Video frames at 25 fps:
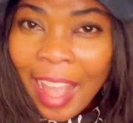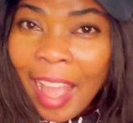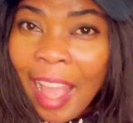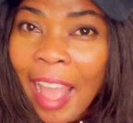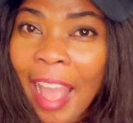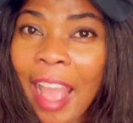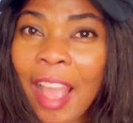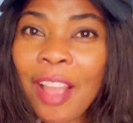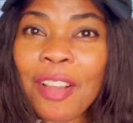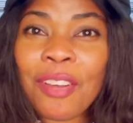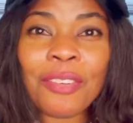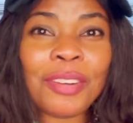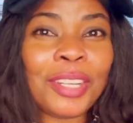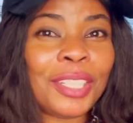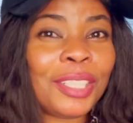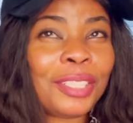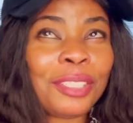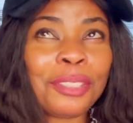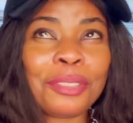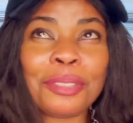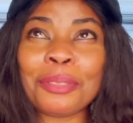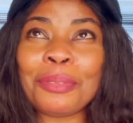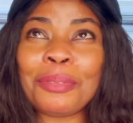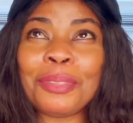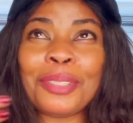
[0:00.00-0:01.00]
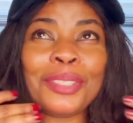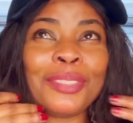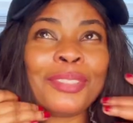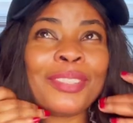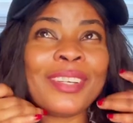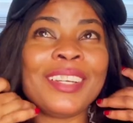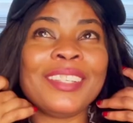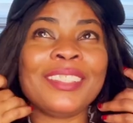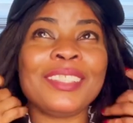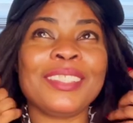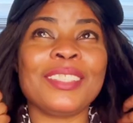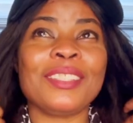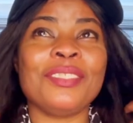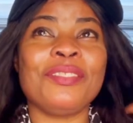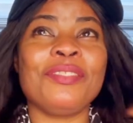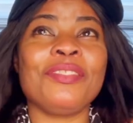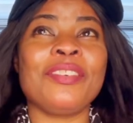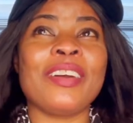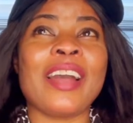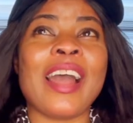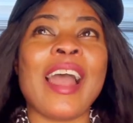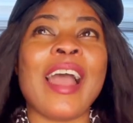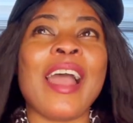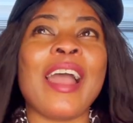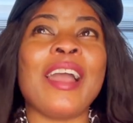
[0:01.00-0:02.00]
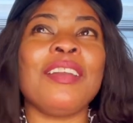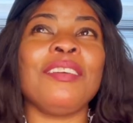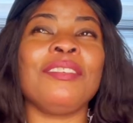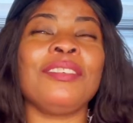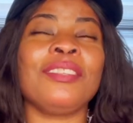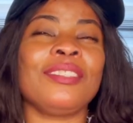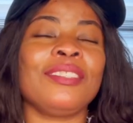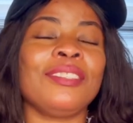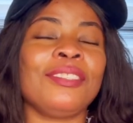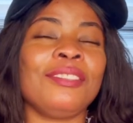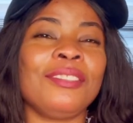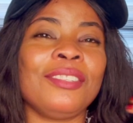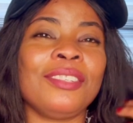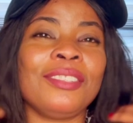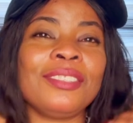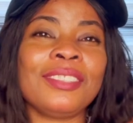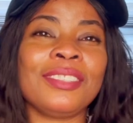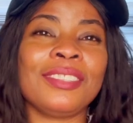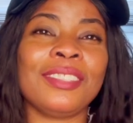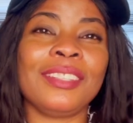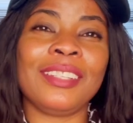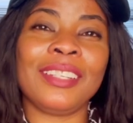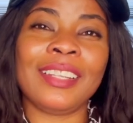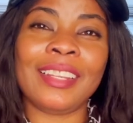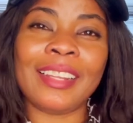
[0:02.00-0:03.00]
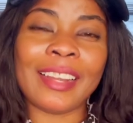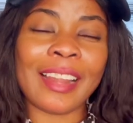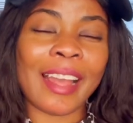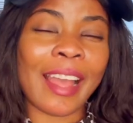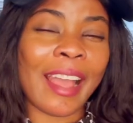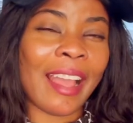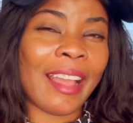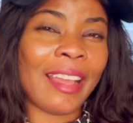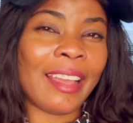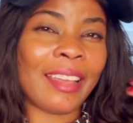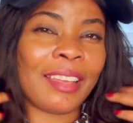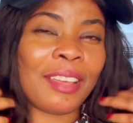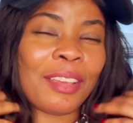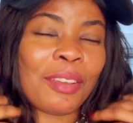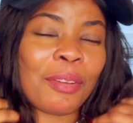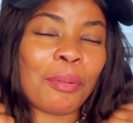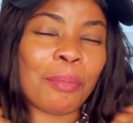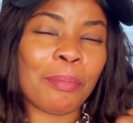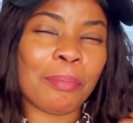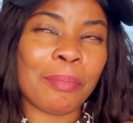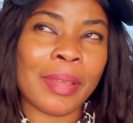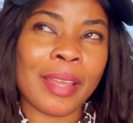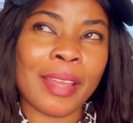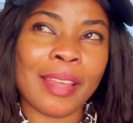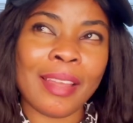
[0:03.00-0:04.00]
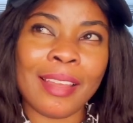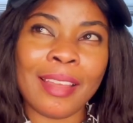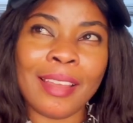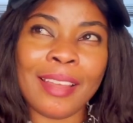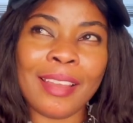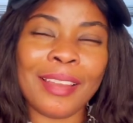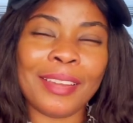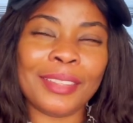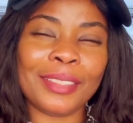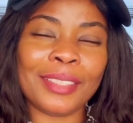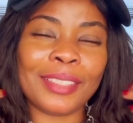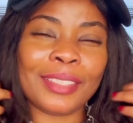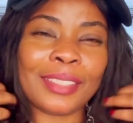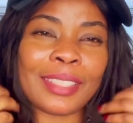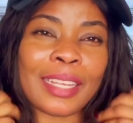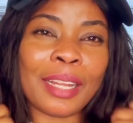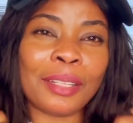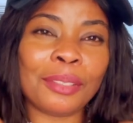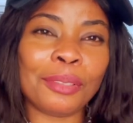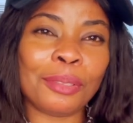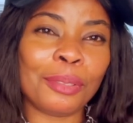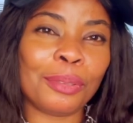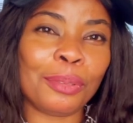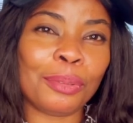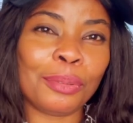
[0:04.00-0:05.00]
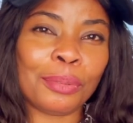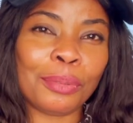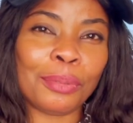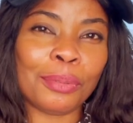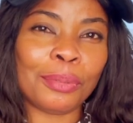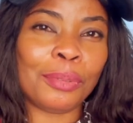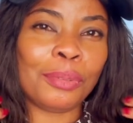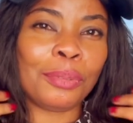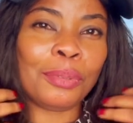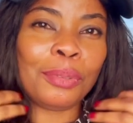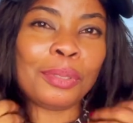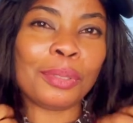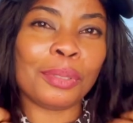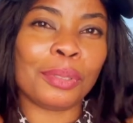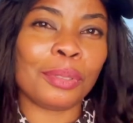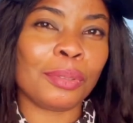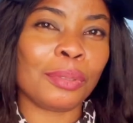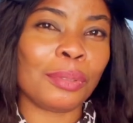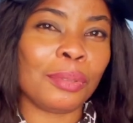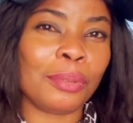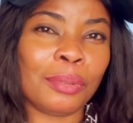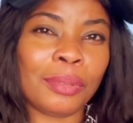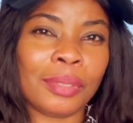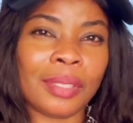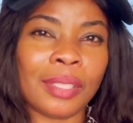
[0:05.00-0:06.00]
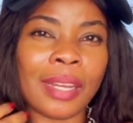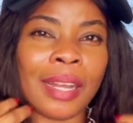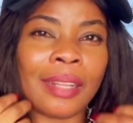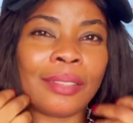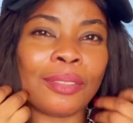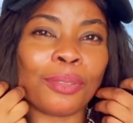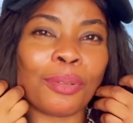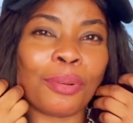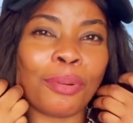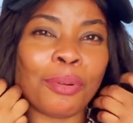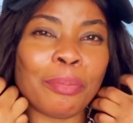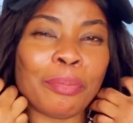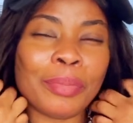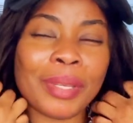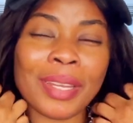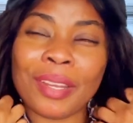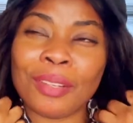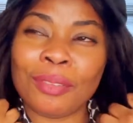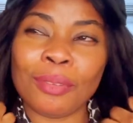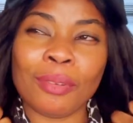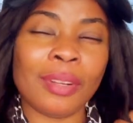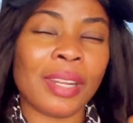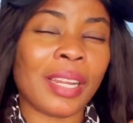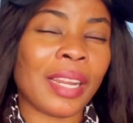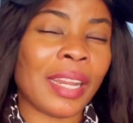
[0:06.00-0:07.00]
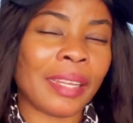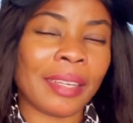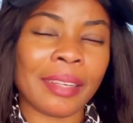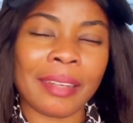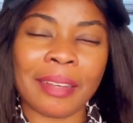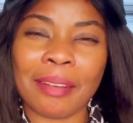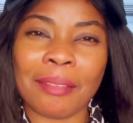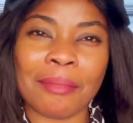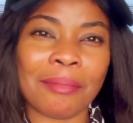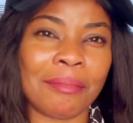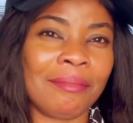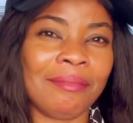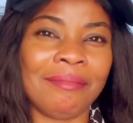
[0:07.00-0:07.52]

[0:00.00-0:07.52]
I wish to be twenty-five. Seriously, like, man, this adulthood no just good at all. Me, I don't like them.